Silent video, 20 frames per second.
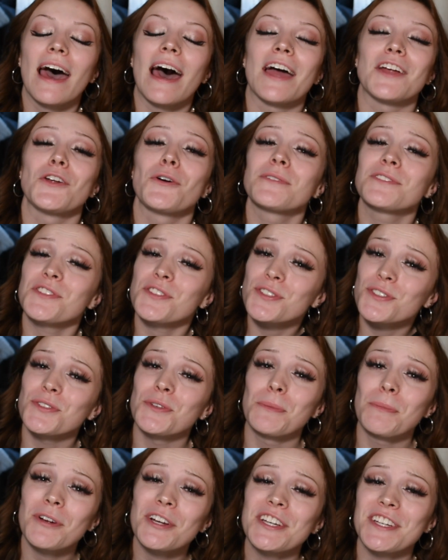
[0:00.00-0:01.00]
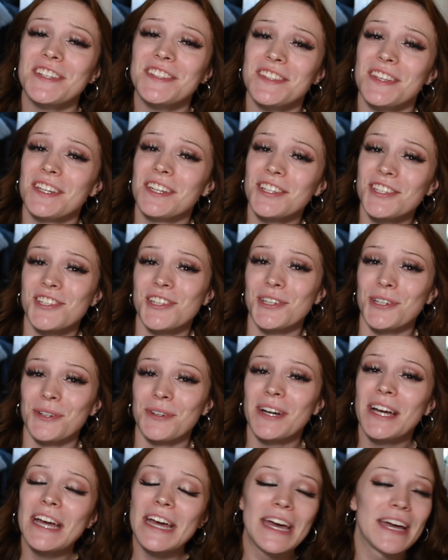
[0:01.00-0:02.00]
I know it's super easy to
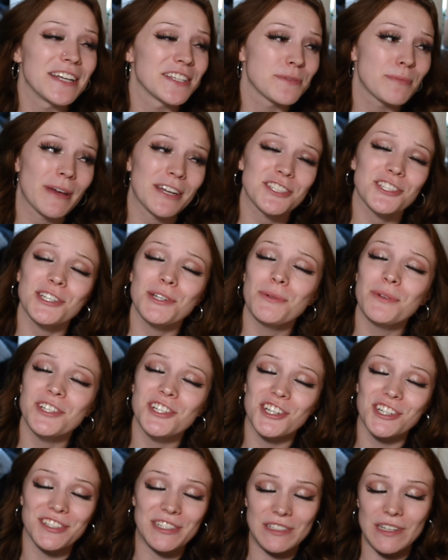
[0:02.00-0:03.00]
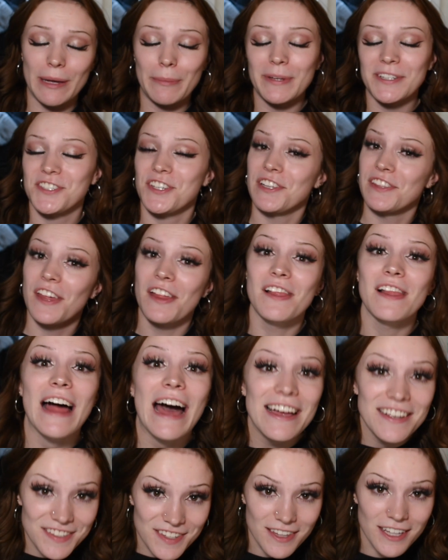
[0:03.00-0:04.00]
do, especially when your assignments are the
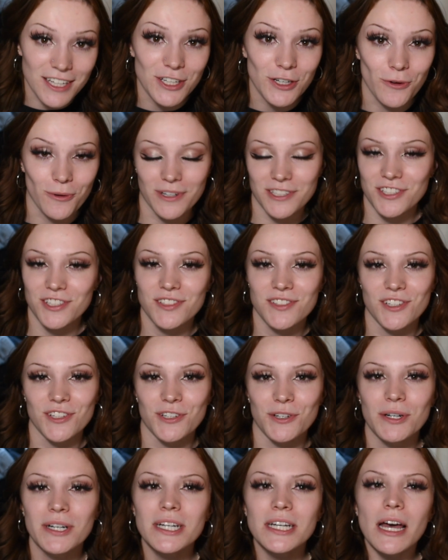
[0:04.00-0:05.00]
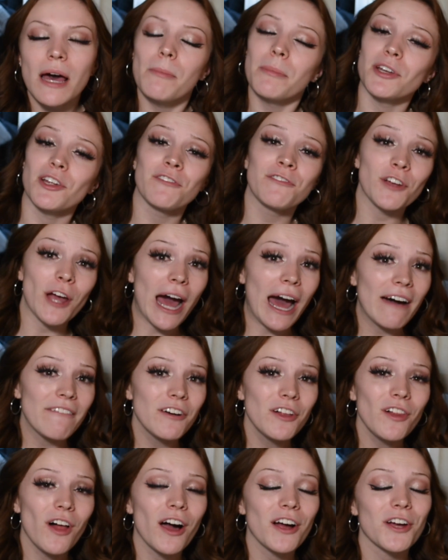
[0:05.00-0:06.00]
last thing you want to do, but if you have
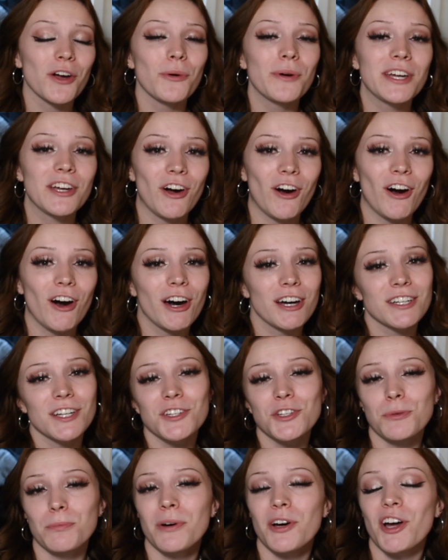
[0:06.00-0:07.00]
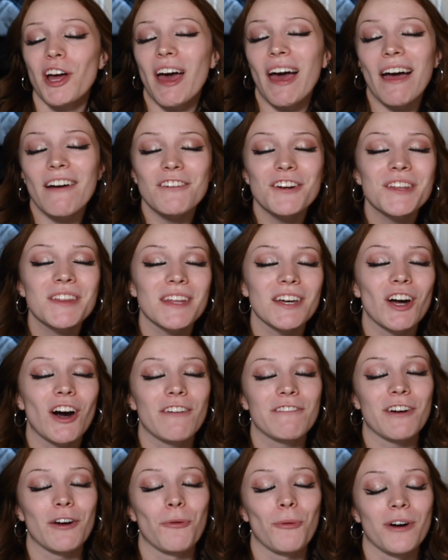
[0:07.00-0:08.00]
a lot going on and you put everything
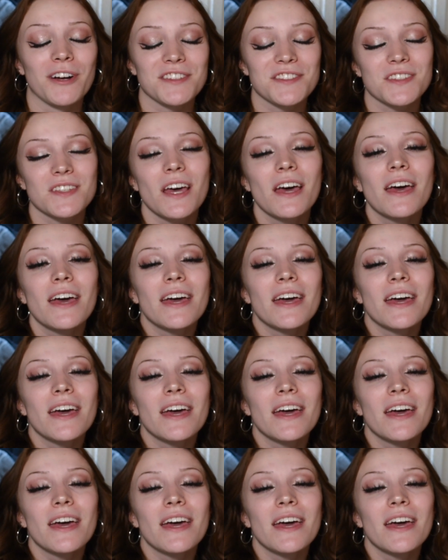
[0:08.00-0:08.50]
off at once,